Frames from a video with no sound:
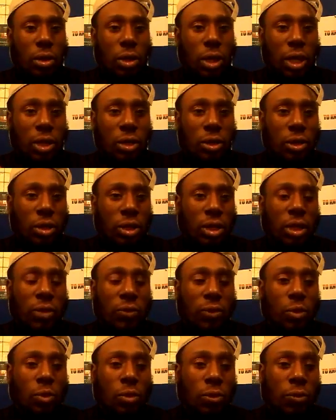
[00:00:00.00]
and they're going to give
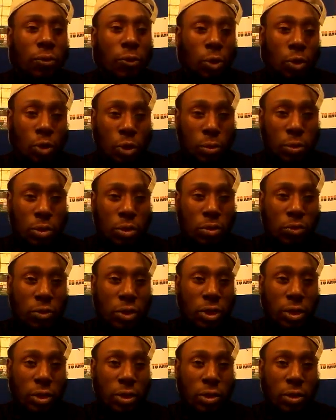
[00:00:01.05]
you a phone number to
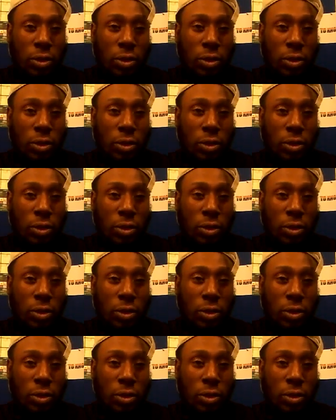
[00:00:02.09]
ring.